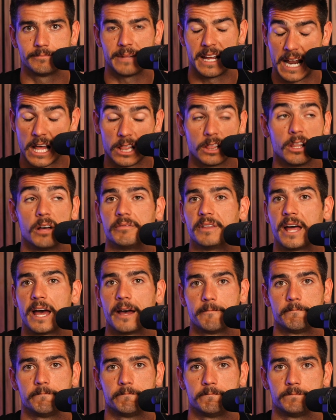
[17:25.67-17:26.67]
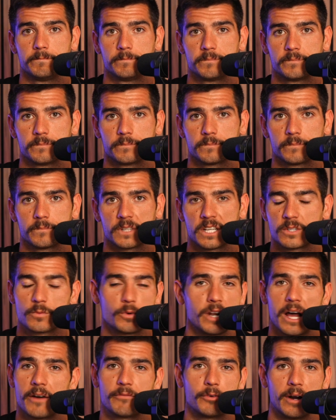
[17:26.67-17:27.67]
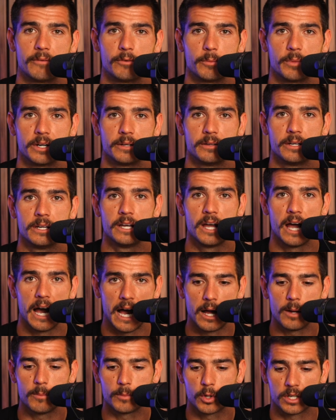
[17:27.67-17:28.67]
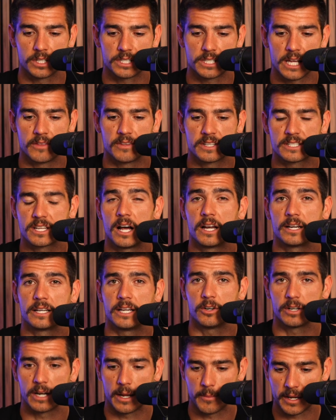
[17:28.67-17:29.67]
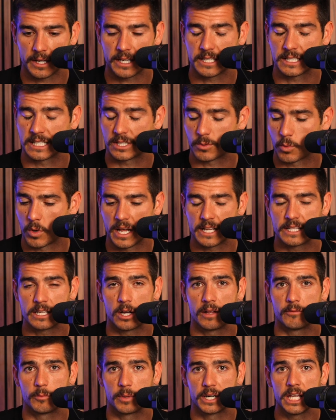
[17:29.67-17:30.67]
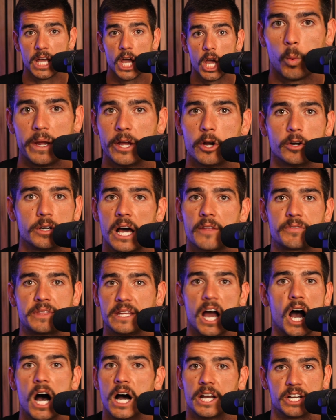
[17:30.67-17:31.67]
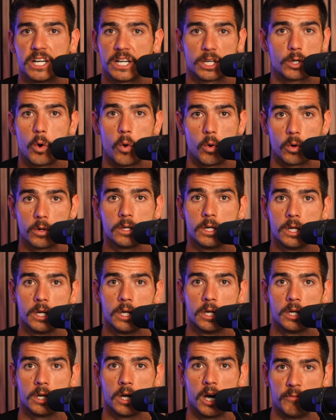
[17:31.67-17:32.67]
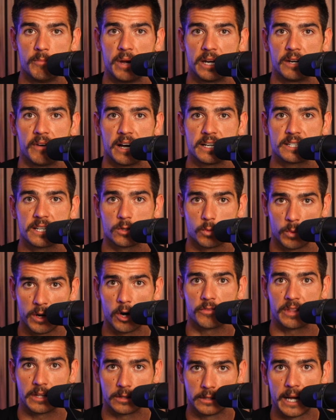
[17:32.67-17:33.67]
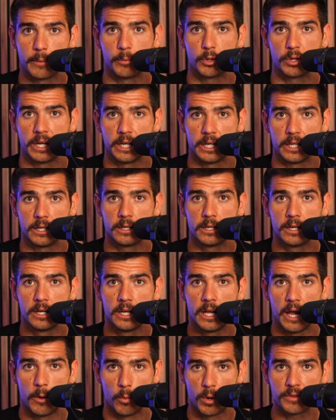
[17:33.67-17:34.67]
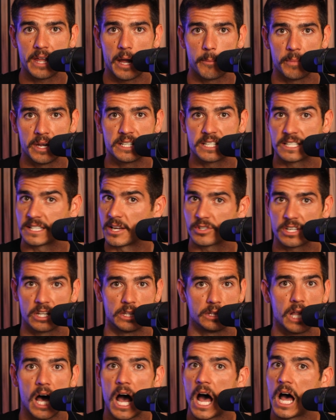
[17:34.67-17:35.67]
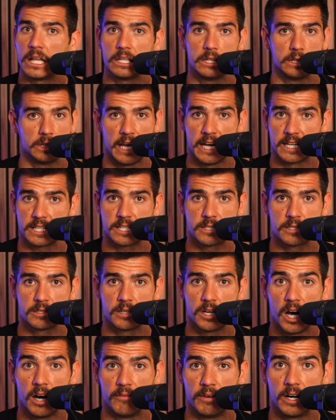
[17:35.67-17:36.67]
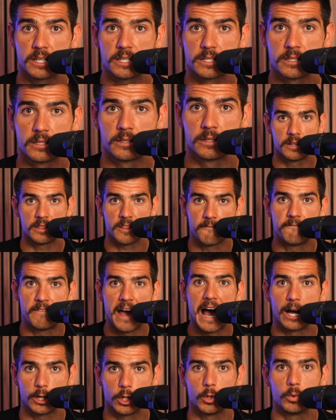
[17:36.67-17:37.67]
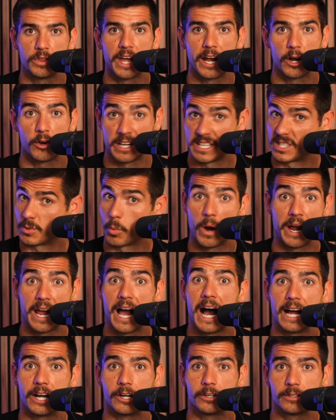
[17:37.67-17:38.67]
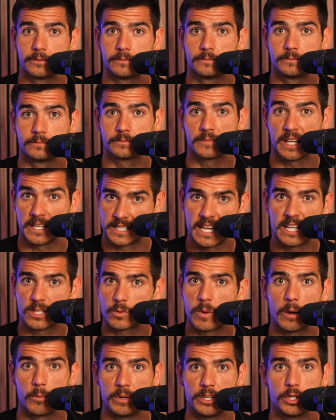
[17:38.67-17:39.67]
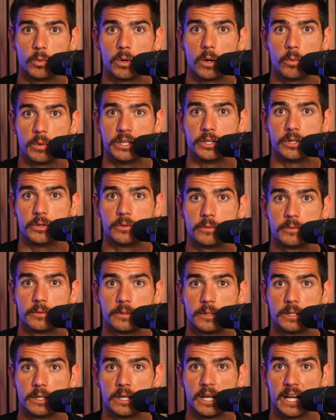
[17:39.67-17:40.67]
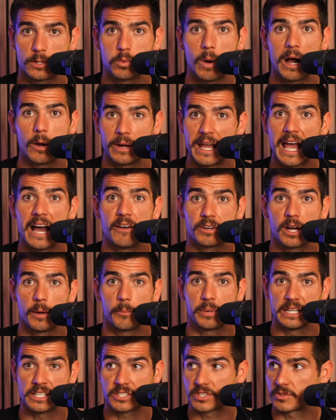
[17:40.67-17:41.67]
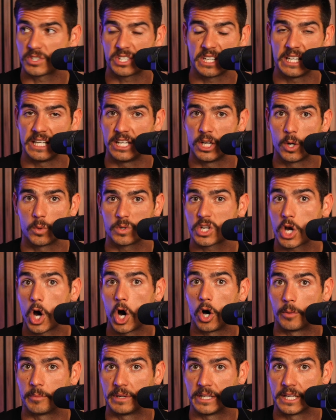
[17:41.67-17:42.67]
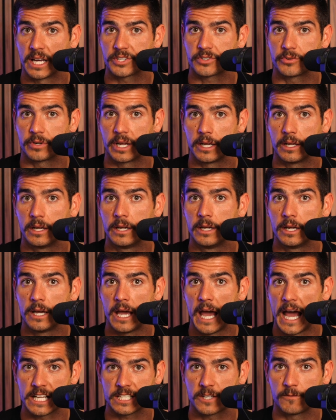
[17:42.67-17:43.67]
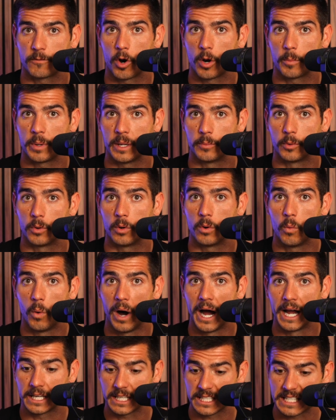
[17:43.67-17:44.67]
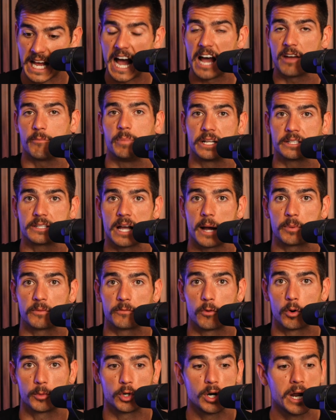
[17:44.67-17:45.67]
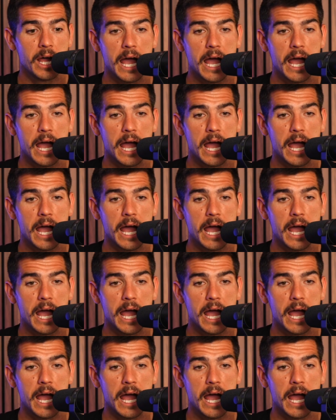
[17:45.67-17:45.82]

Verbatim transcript: And I love that. Because we're not for everybody. I'm going to say this on here, and because it's what I tell everybody, we are not the Honda Accord of med device sales, we are the Lamborghini. And what that means is there's a lot less of us. The value there is way higher. It's hence why we do what we do. It's why we have companies, CEOs calling me yesterday asking for our people. Why? Because I've been a top performer.